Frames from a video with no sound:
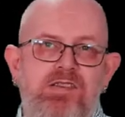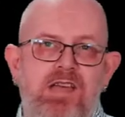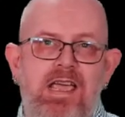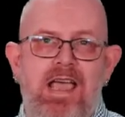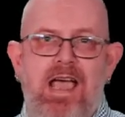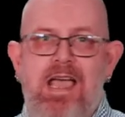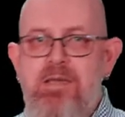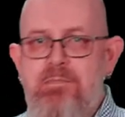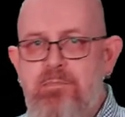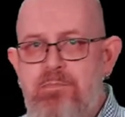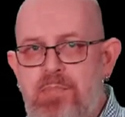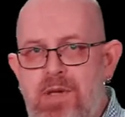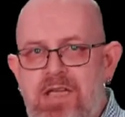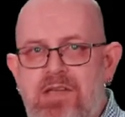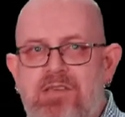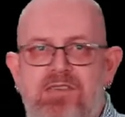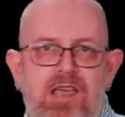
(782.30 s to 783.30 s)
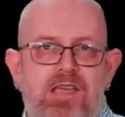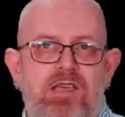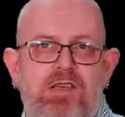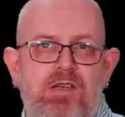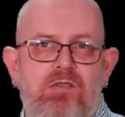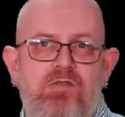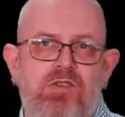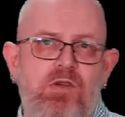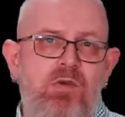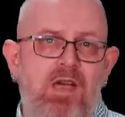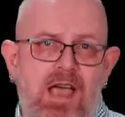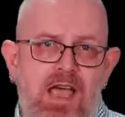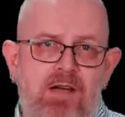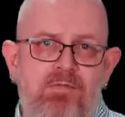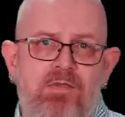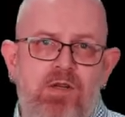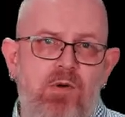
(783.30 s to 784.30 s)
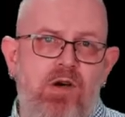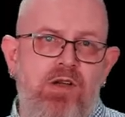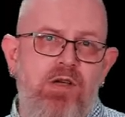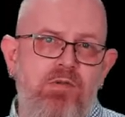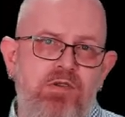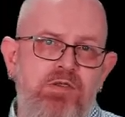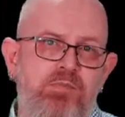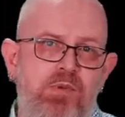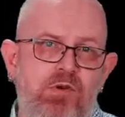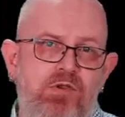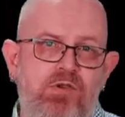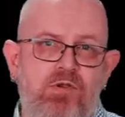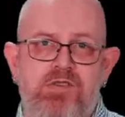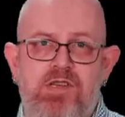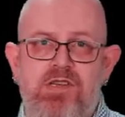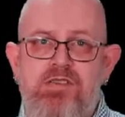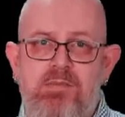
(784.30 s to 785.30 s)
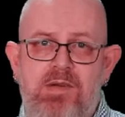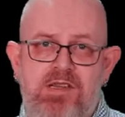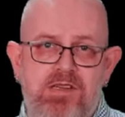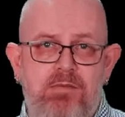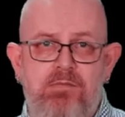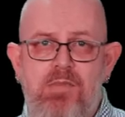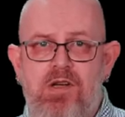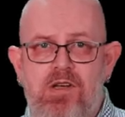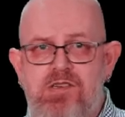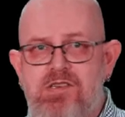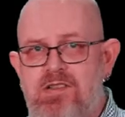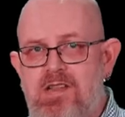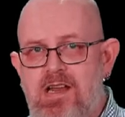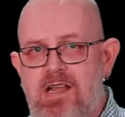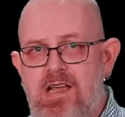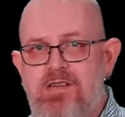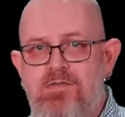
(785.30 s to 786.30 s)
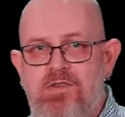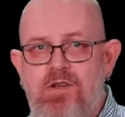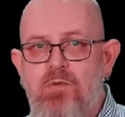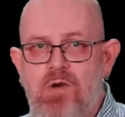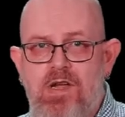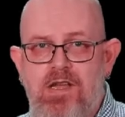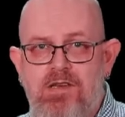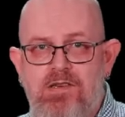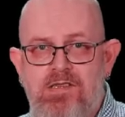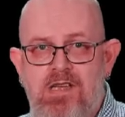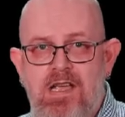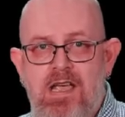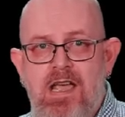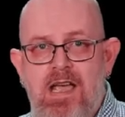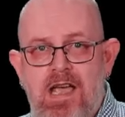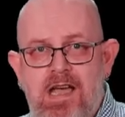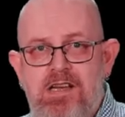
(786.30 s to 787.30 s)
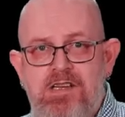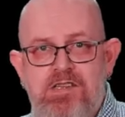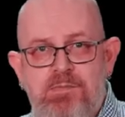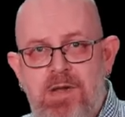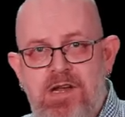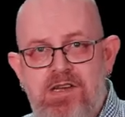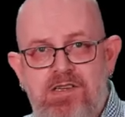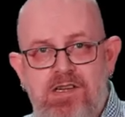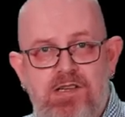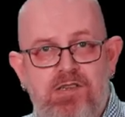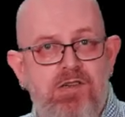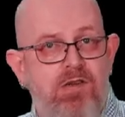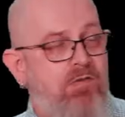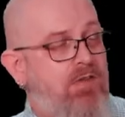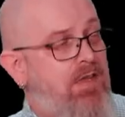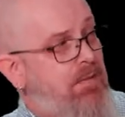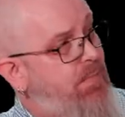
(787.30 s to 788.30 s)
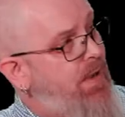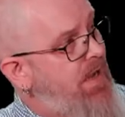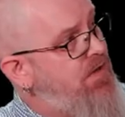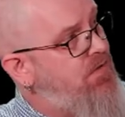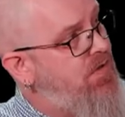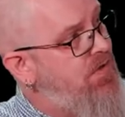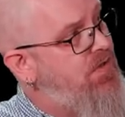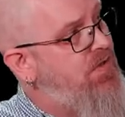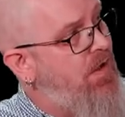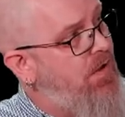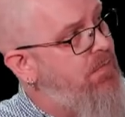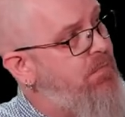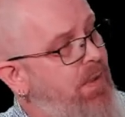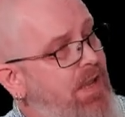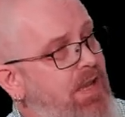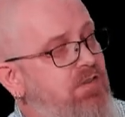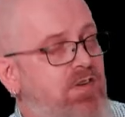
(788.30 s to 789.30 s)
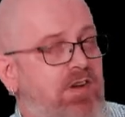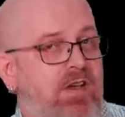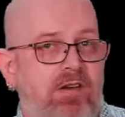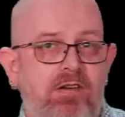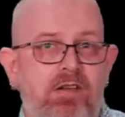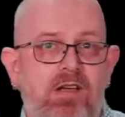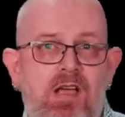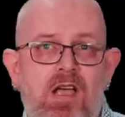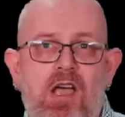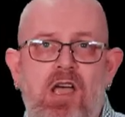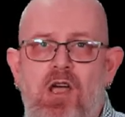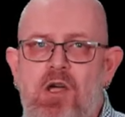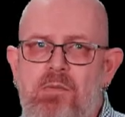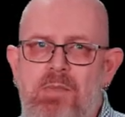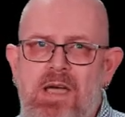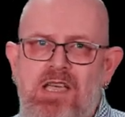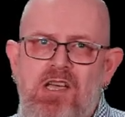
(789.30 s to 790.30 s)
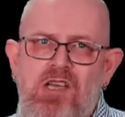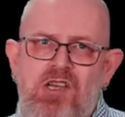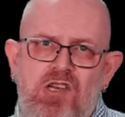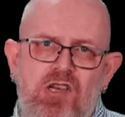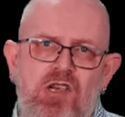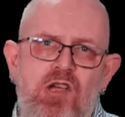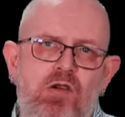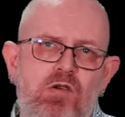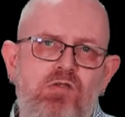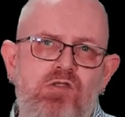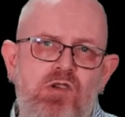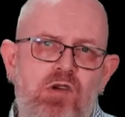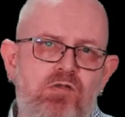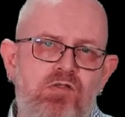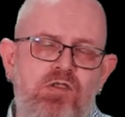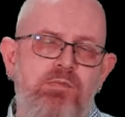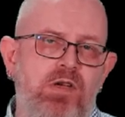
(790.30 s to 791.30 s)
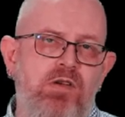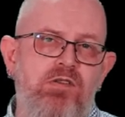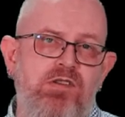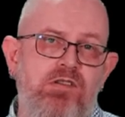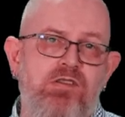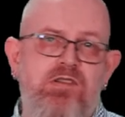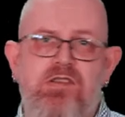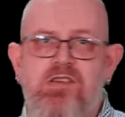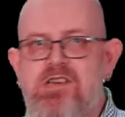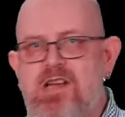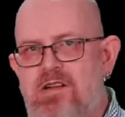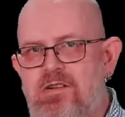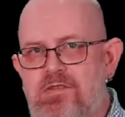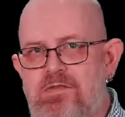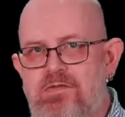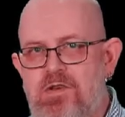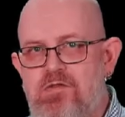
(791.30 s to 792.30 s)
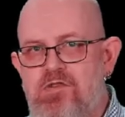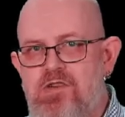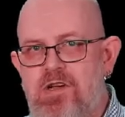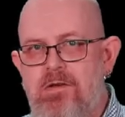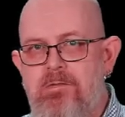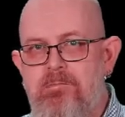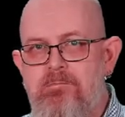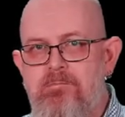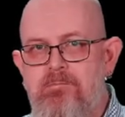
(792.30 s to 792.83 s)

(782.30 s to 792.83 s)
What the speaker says: say a big thank you to everyone who has bought Autistomatic merch in the last few weeks, and especially to the patrons on Patreon who make a huge contribution to the channel's future.